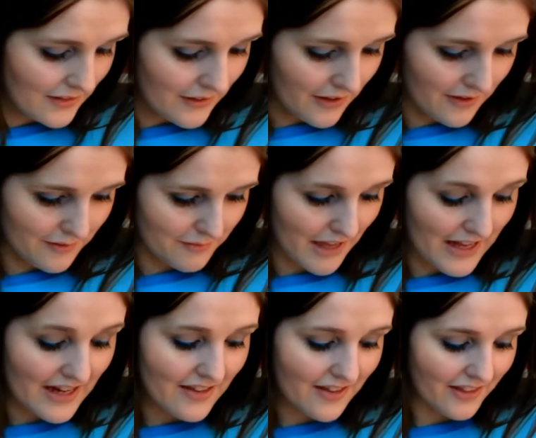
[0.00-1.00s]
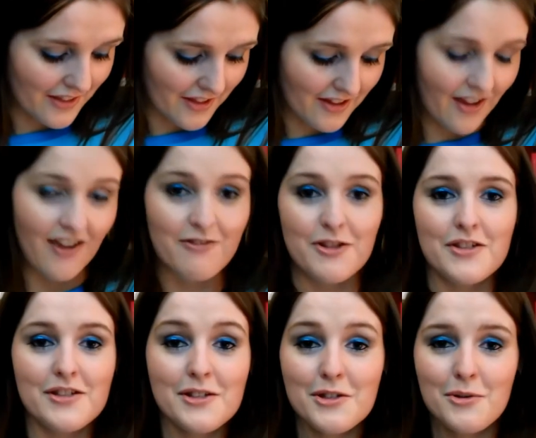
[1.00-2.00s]
Another thing I was
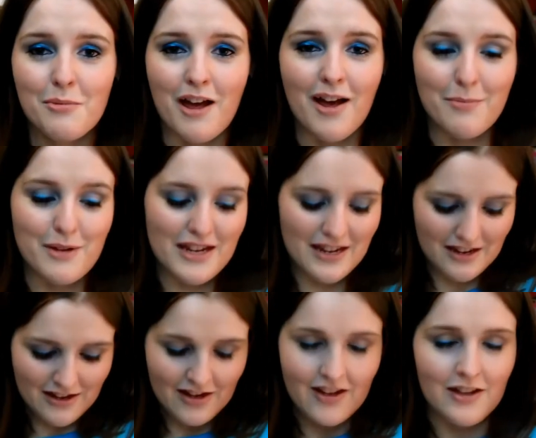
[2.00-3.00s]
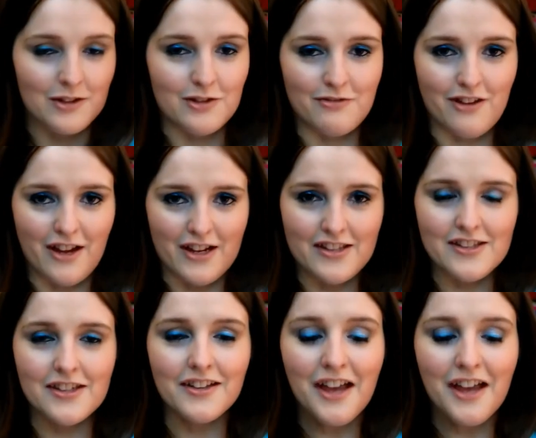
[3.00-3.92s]
super happy to find,